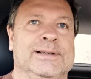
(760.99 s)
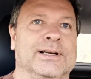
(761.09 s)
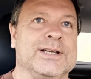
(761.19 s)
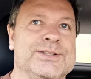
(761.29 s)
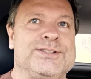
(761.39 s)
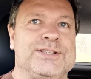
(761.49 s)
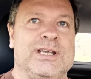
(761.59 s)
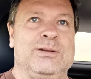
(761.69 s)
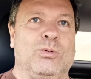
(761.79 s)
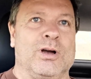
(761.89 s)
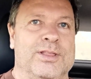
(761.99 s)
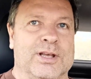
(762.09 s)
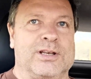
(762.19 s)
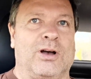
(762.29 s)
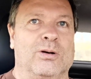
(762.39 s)
I can see why
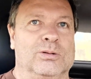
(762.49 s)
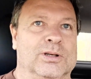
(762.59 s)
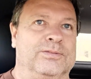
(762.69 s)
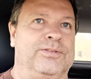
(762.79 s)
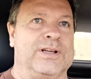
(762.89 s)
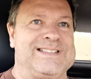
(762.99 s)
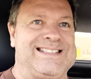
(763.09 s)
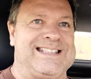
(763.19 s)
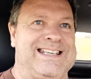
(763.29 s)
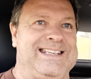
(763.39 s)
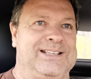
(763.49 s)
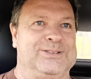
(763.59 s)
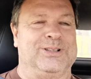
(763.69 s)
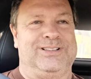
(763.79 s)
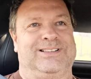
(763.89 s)
the cult of Z
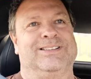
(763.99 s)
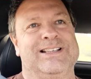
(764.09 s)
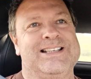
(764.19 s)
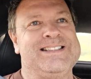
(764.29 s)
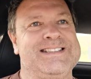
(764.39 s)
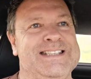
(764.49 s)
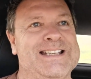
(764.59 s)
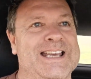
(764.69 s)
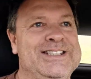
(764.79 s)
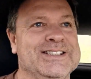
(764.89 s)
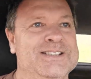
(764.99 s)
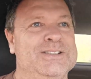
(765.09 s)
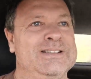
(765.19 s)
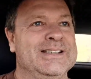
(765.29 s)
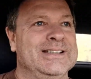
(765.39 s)

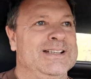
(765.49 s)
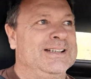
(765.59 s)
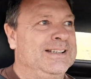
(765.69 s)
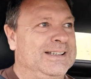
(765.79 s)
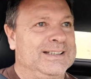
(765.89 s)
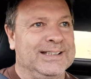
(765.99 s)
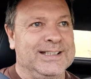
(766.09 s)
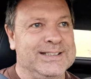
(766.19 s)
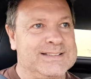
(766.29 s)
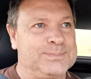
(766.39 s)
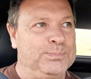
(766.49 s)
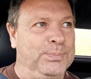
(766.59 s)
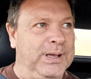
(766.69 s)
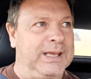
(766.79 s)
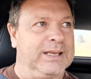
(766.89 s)
Nation is
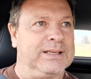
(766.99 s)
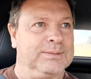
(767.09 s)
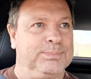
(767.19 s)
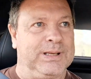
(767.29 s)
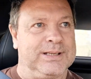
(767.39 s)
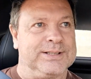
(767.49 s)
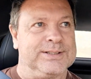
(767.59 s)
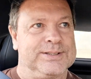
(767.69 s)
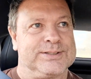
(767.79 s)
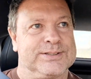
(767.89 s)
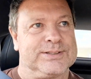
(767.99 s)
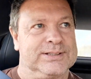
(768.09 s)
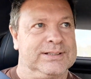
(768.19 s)
big, because